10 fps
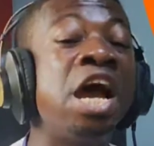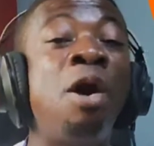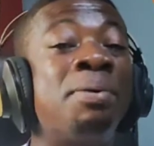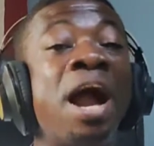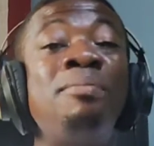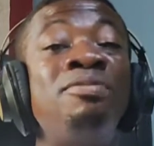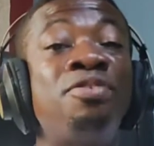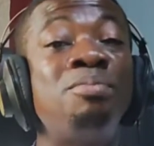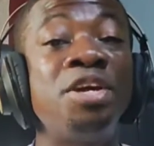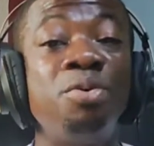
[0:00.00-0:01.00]
help coming
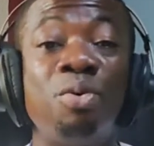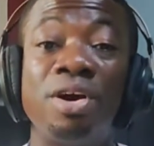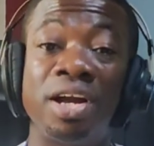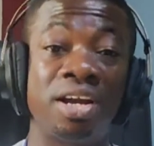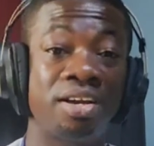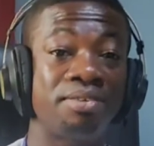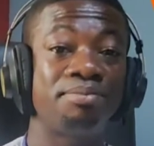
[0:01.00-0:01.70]
from anywhere,